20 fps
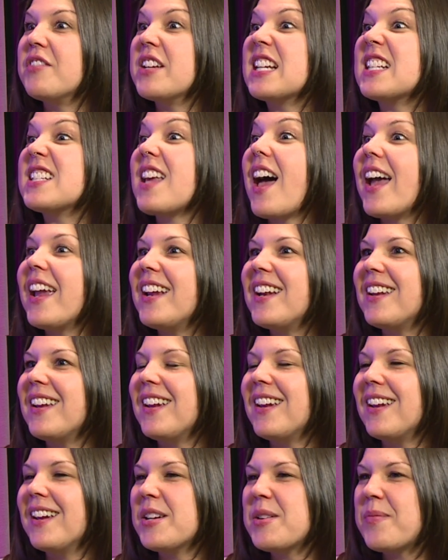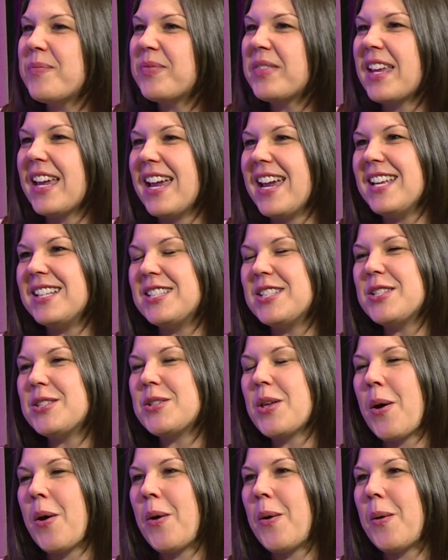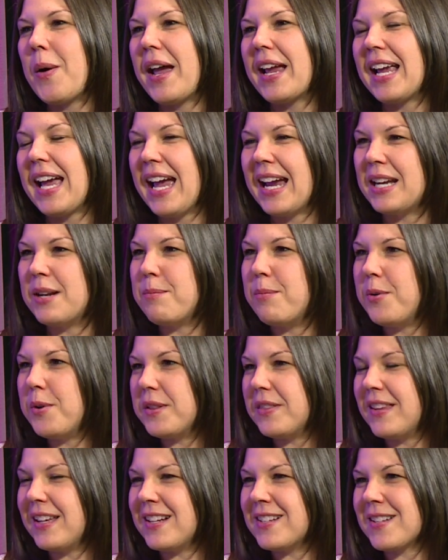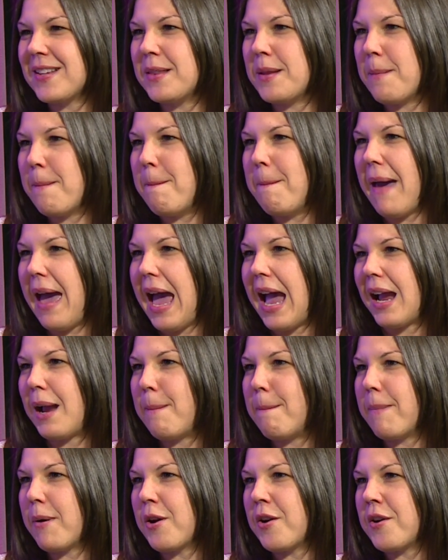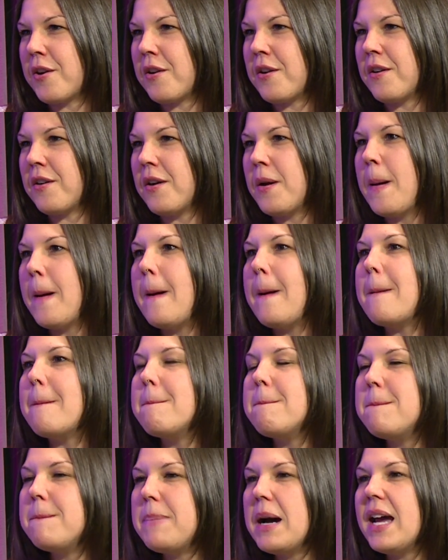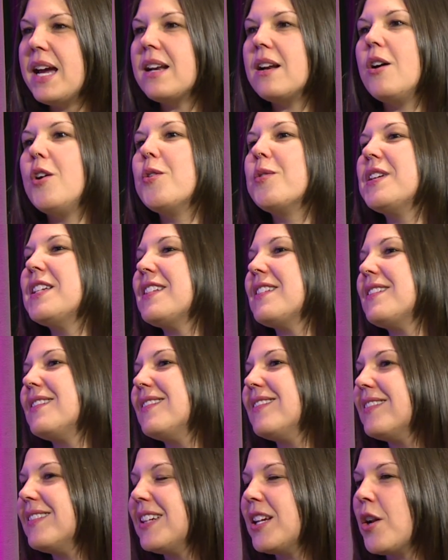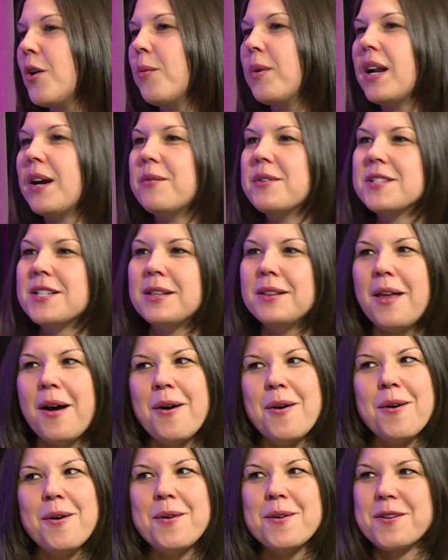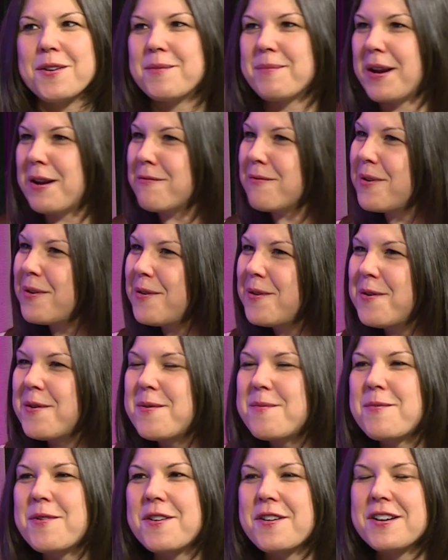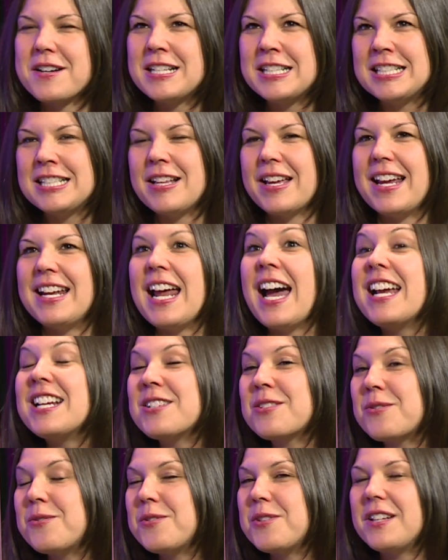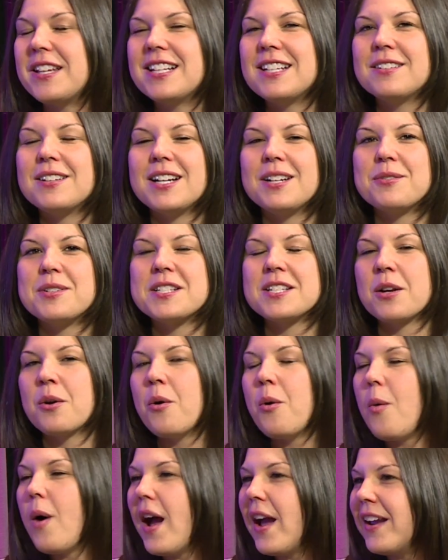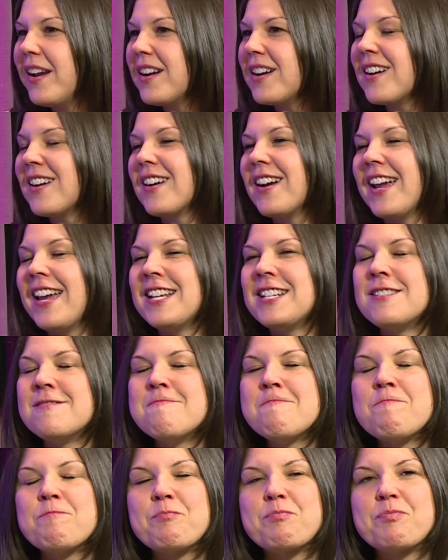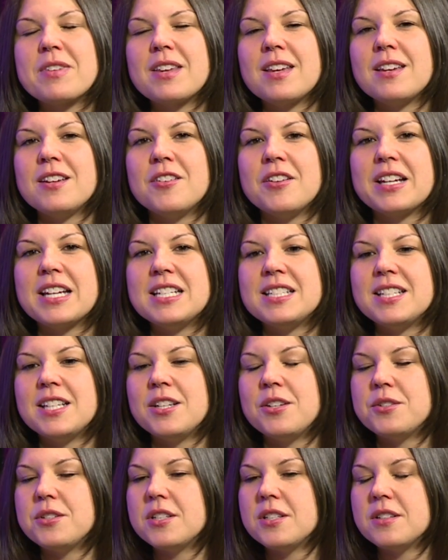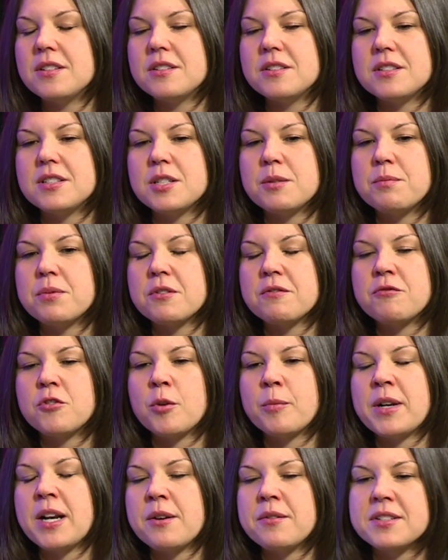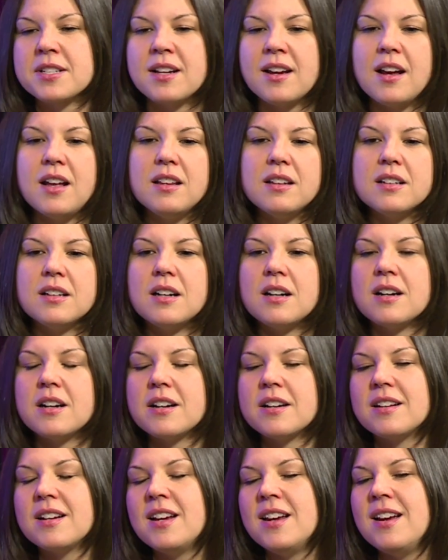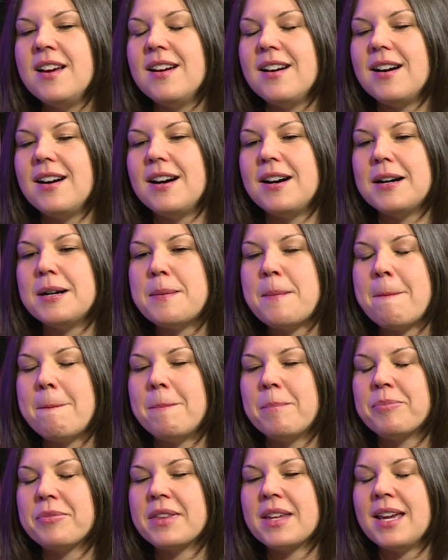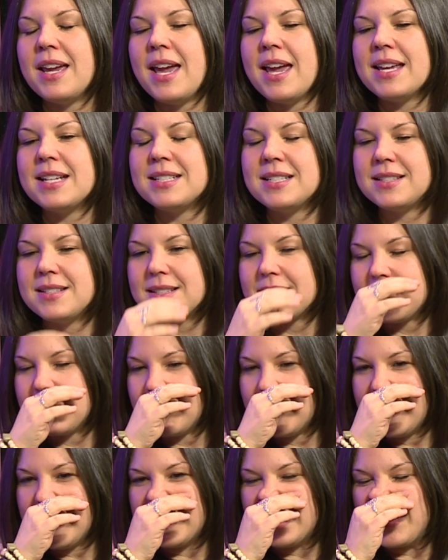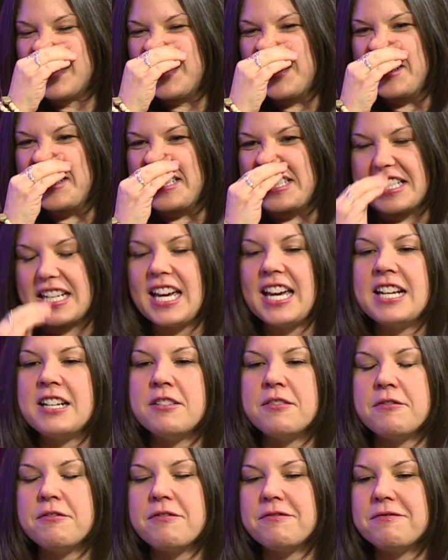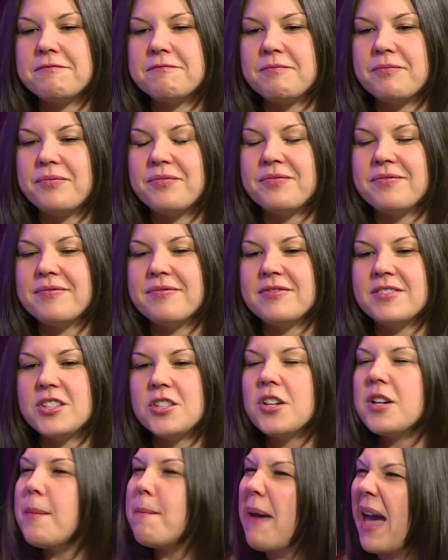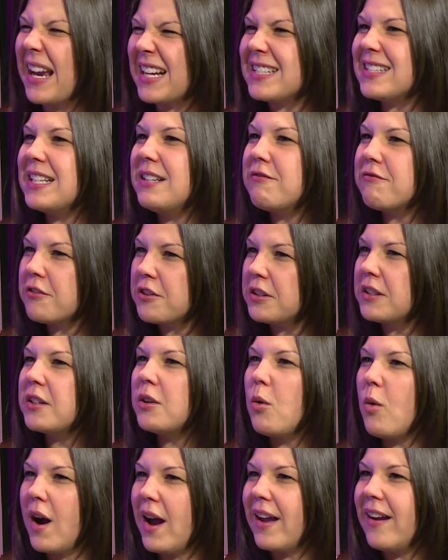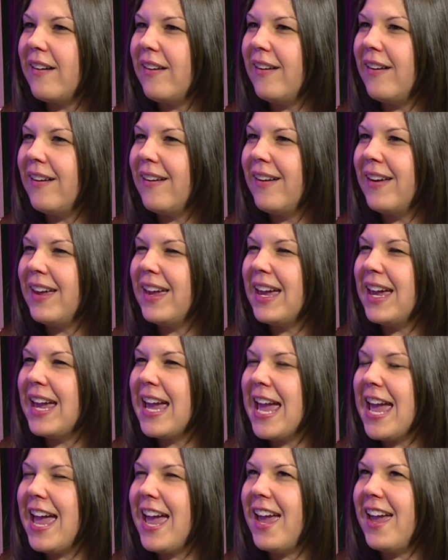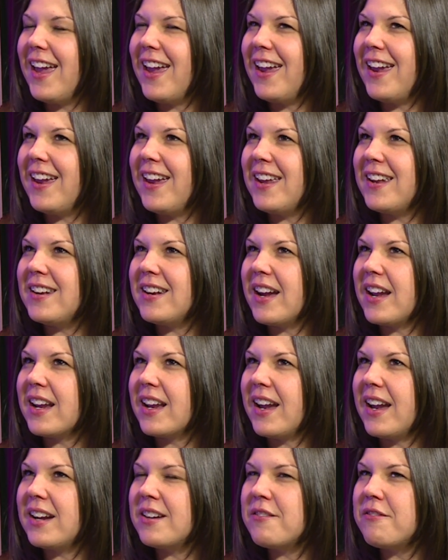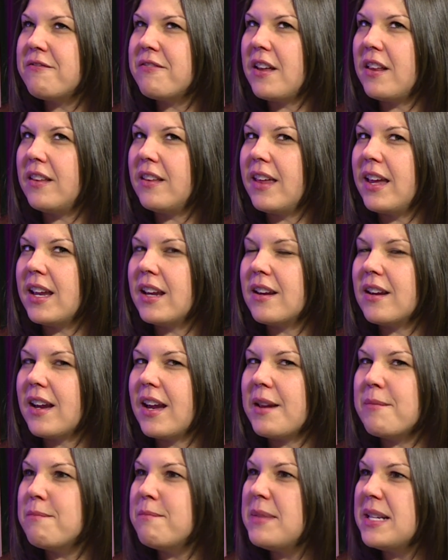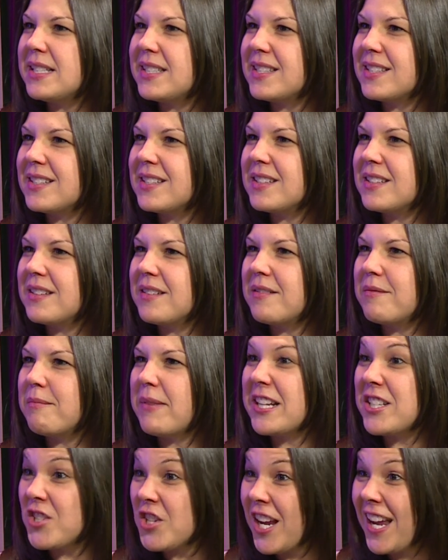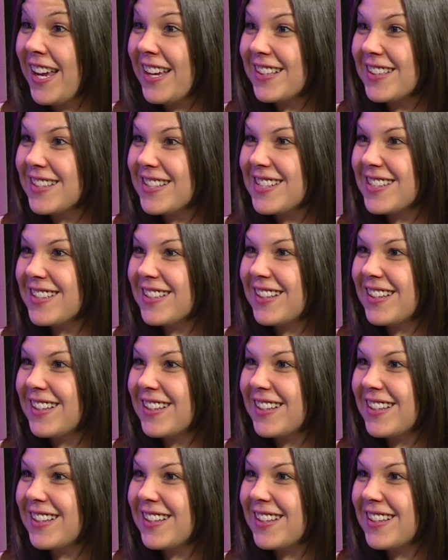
of anxiety. And so I kind of put things on the back burner, but always, you know, when I was alone or in my room or in high school, I was in choir, and you know, I continued to perform when I was in color guard, and it just kind of took a back seat for a little while. And I kind of felt like I missed my chance.